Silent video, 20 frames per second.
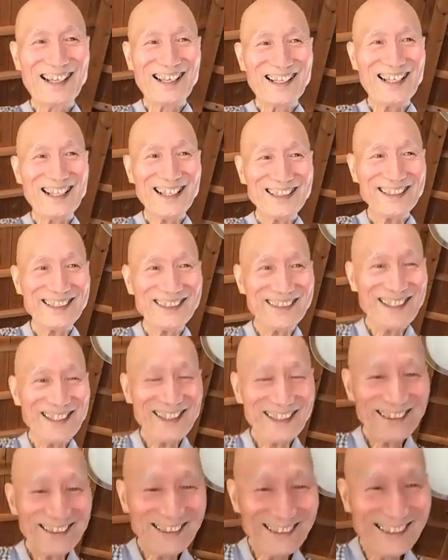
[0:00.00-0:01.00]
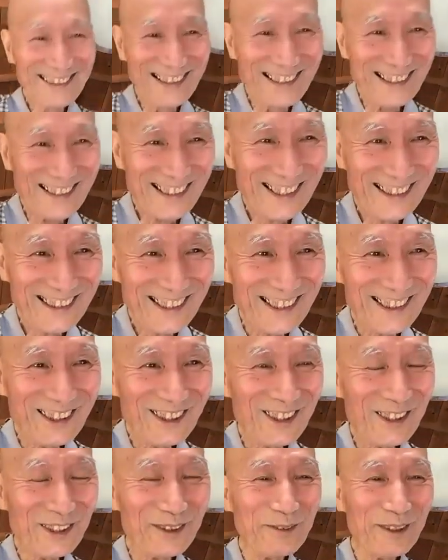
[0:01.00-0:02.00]
Karin-san, thank you
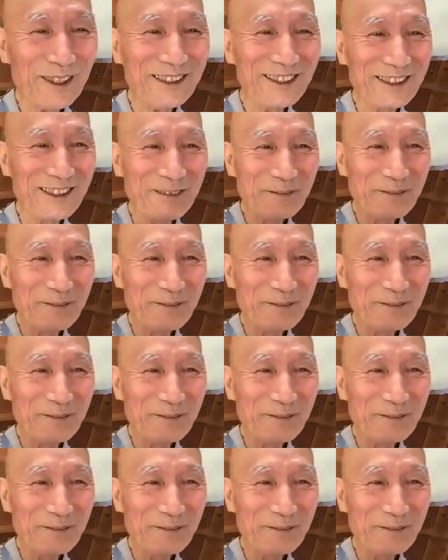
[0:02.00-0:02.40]
so much.